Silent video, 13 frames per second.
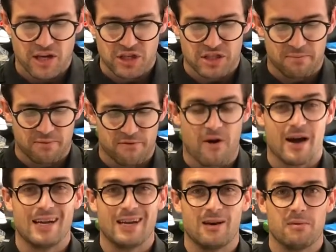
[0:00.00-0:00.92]
just to provide
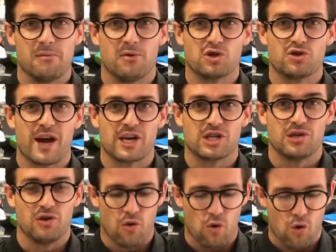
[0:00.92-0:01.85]
a little bit more
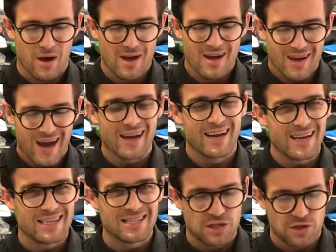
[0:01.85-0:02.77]
traction, or at
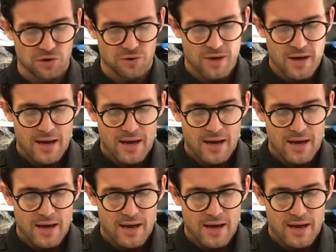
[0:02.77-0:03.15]
least to